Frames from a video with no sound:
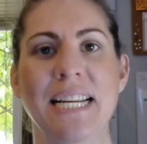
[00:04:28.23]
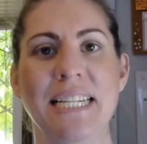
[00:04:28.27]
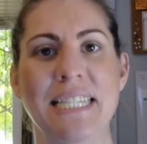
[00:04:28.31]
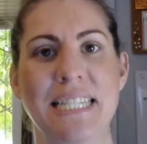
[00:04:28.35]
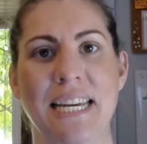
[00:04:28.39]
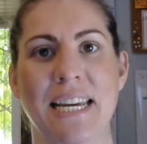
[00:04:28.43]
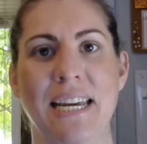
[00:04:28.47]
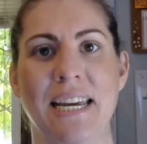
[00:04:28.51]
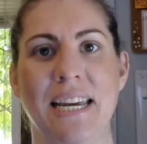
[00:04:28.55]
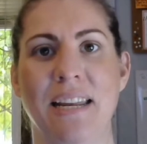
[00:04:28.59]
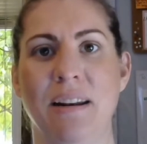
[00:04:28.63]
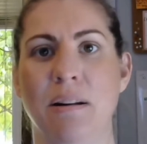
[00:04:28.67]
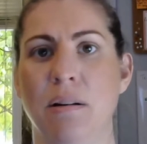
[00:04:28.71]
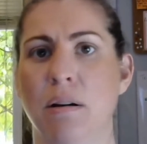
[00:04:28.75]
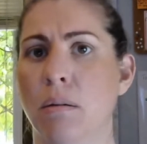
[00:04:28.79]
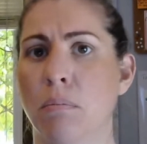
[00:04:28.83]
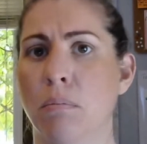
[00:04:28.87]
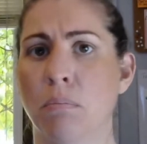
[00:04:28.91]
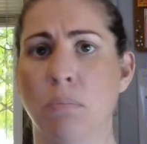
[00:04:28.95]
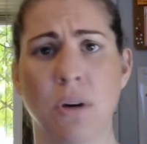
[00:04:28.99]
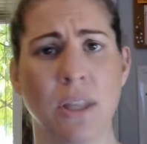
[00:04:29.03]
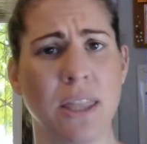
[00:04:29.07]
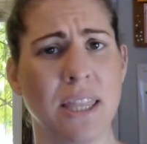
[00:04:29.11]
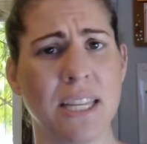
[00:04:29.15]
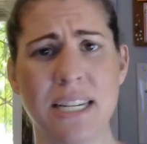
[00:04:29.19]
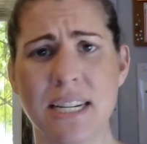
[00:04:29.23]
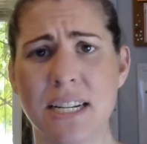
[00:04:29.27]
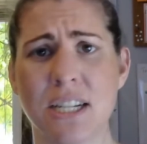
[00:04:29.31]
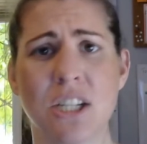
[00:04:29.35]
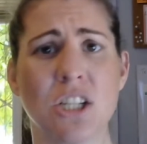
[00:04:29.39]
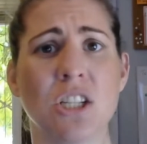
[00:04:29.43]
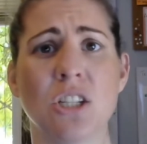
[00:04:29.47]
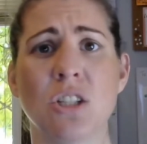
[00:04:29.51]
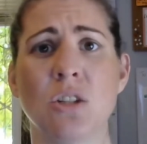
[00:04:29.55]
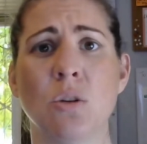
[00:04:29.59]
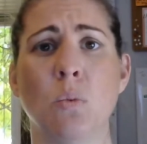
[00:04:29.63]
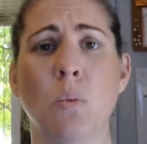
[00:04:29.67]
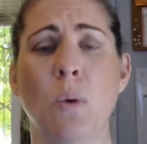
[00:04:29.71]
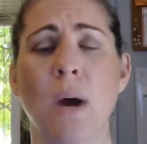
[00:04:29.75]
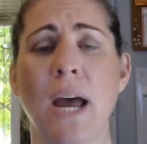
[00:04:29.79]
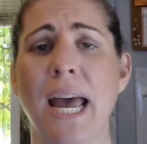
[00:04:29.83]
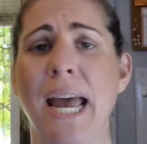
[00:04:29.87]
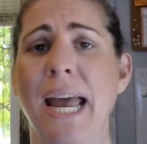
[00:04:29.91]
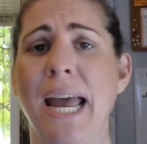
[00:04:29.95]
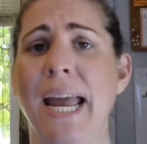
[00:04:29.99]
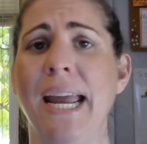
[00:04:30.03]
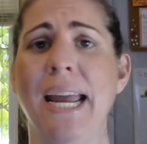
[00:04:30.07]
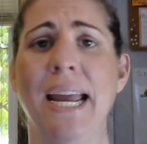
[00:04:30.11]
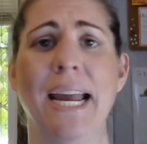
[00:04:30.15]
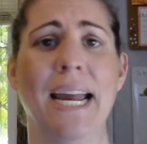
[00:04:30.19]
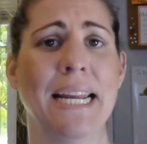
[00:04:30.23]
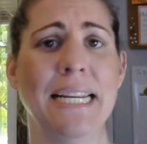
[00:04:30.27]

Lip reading: did put the dishes away.